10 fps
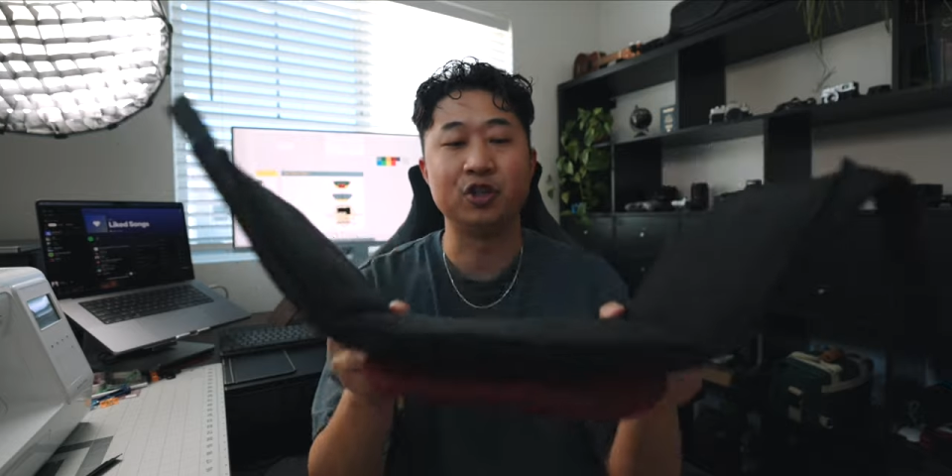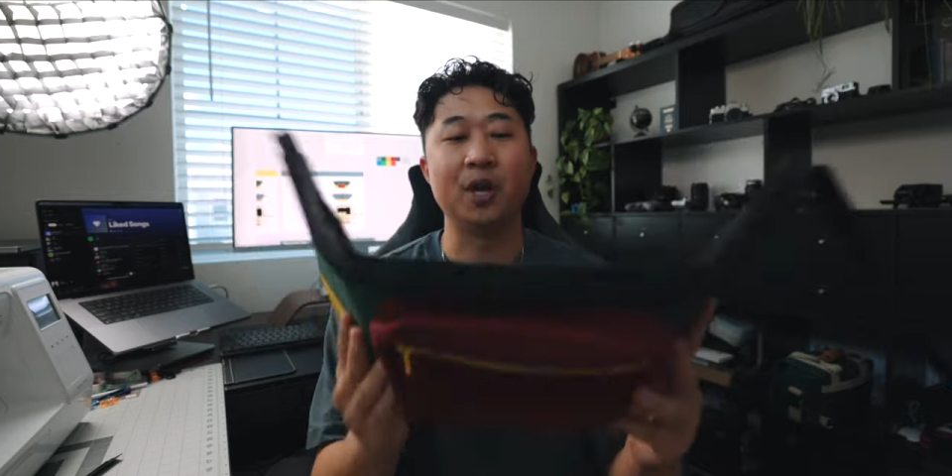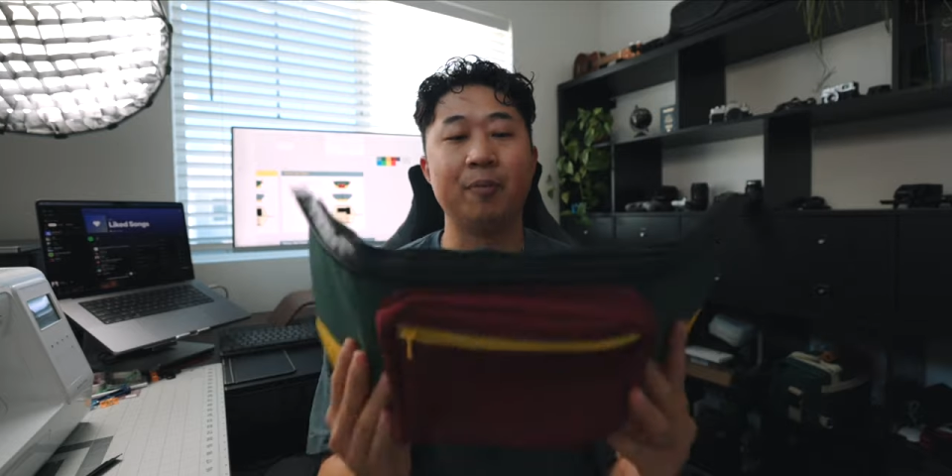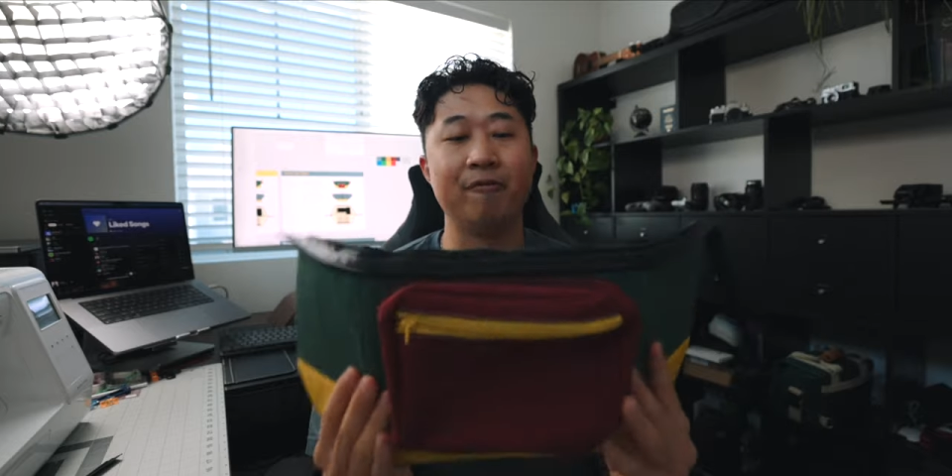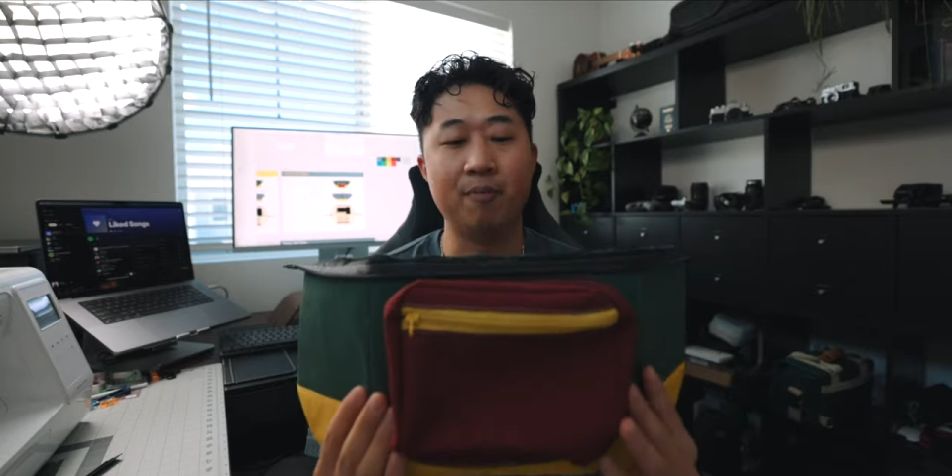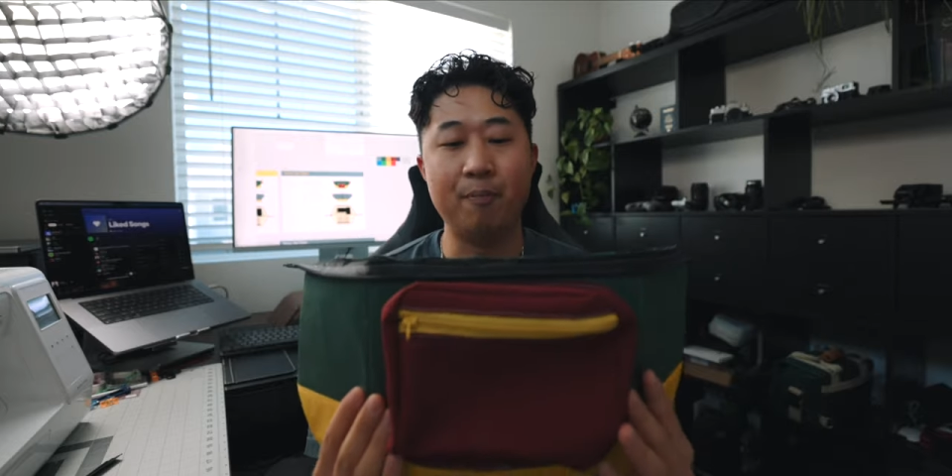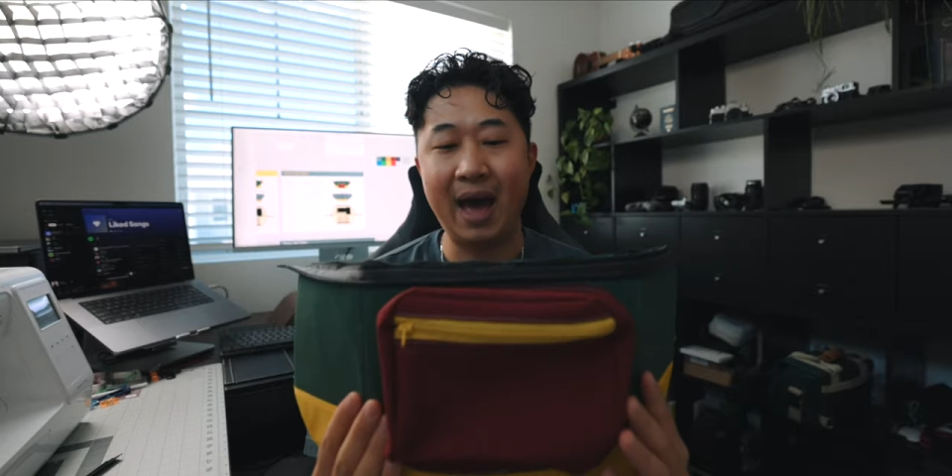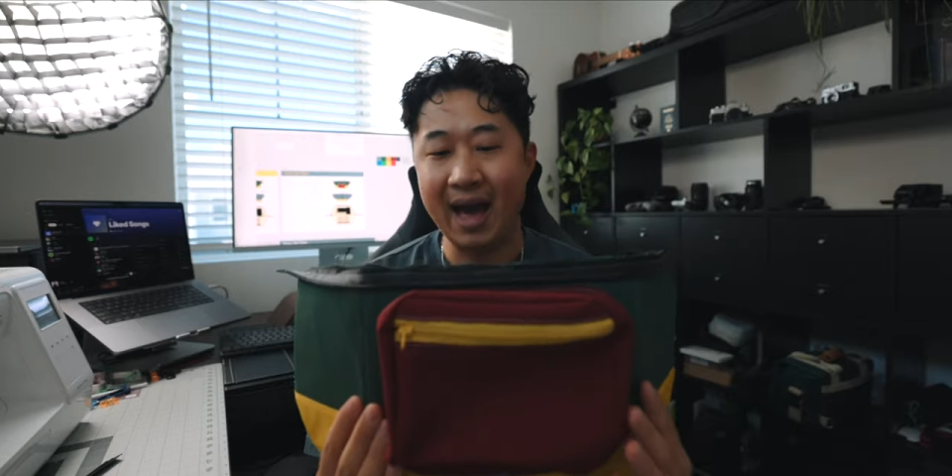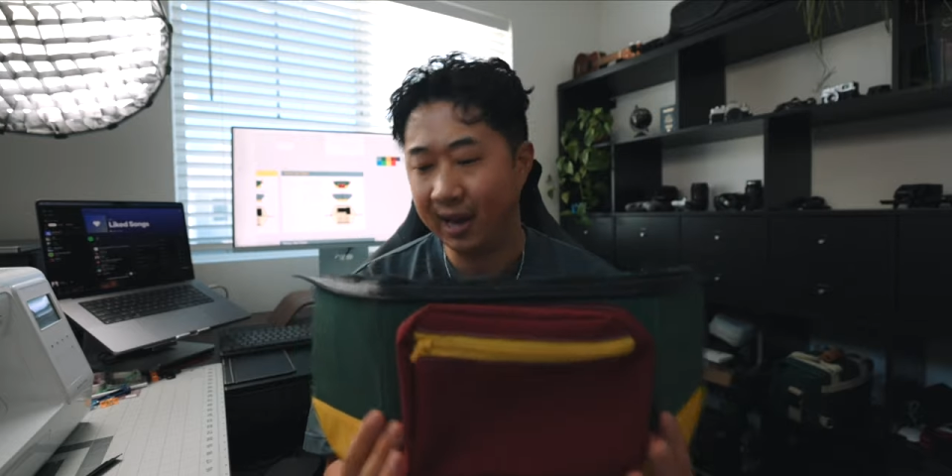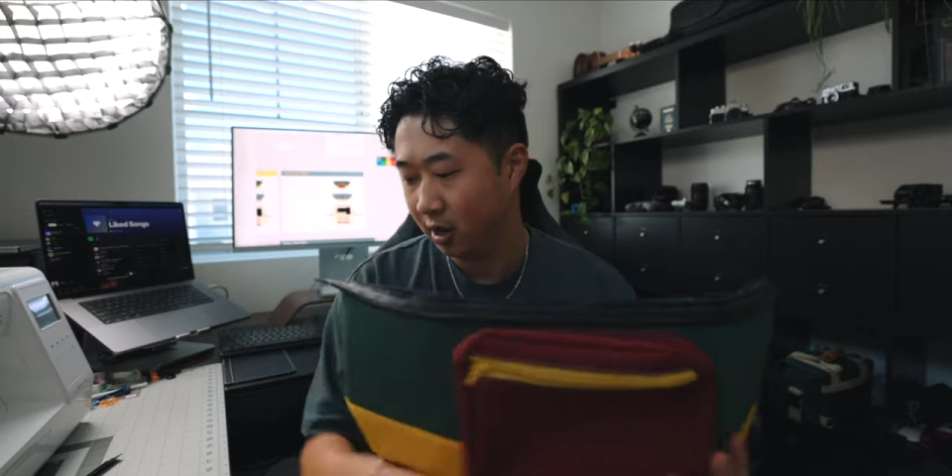shape of the
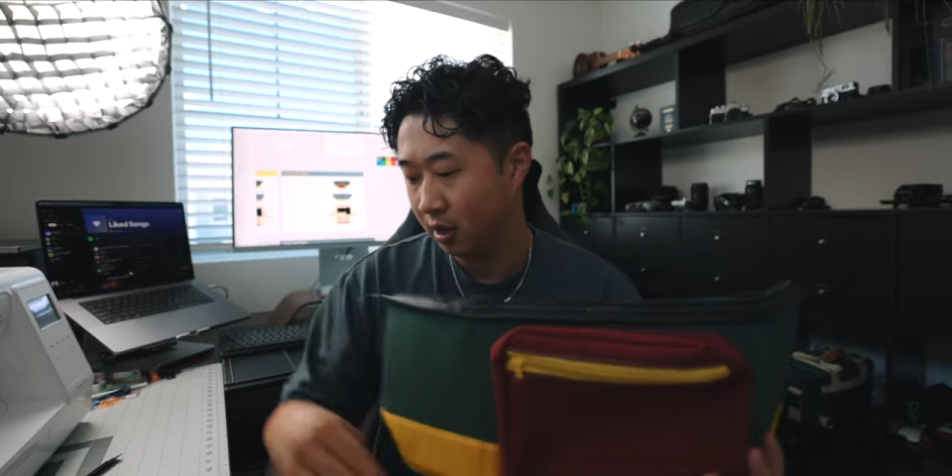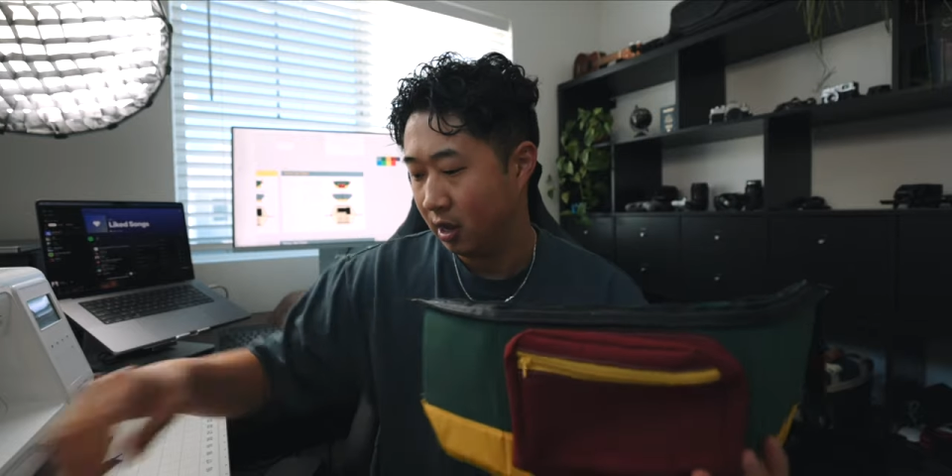bag